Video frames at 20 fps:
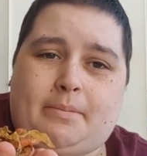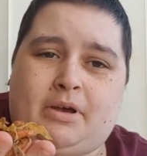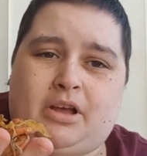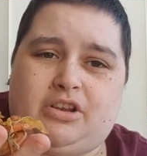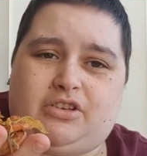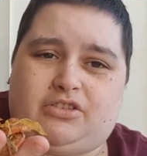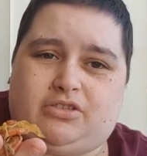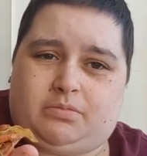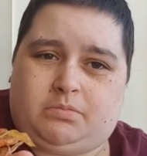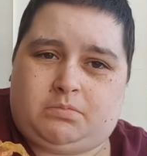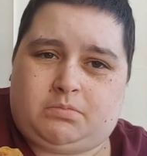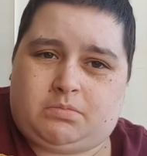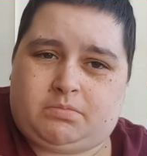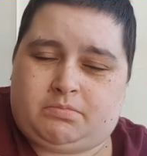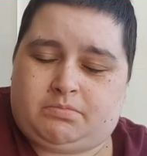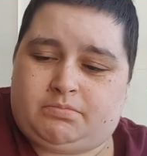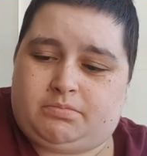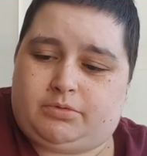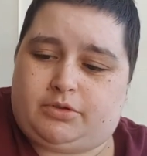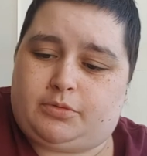much,
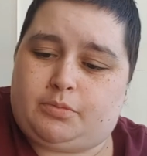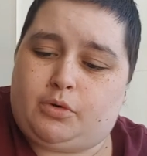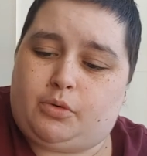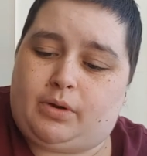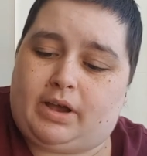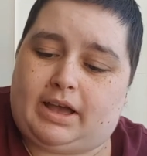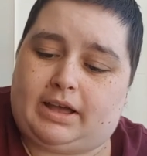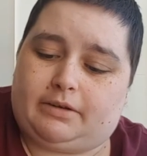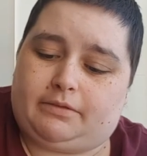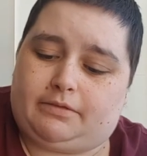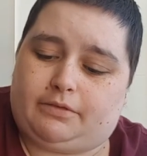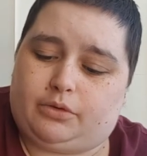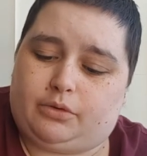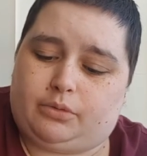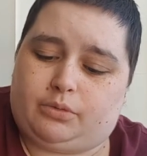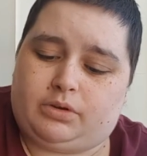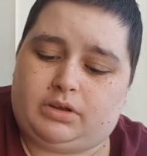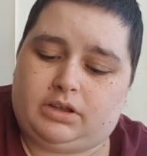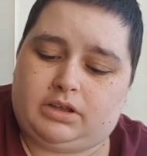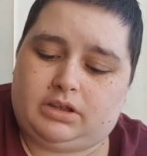small
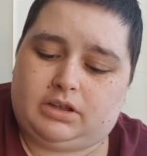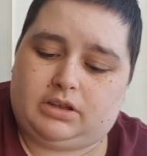handful.